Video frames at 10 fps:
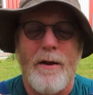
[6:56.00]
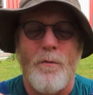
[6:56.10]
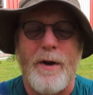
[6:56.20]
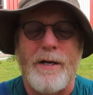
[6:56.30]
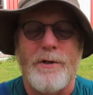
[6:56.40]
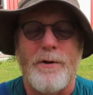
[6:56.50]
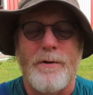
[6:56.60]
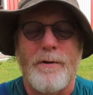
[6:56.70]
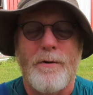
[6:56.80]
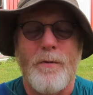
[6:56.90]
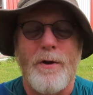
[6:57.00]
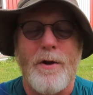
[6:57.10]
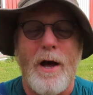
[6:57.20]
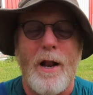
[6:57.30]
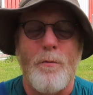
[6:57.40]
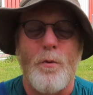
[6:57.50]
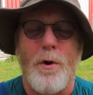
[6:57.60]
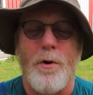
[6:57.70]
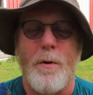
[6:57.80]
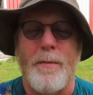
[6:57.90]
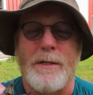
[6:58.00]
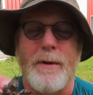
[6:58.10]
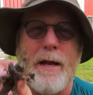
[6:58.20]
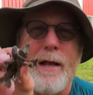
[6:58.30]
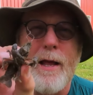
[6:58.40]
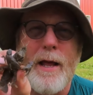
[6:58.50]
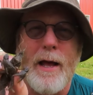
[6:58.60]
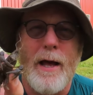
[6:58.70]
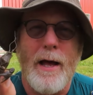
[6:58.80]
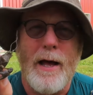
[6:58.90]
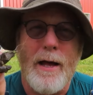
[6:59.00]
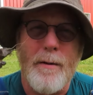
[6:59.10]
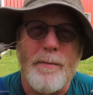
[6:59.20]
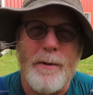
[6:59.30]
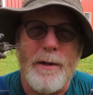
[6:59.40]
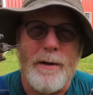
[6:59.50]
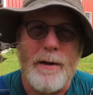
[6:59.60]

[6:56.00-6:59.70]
regional, what you call them. Whoa, don't pinch me. But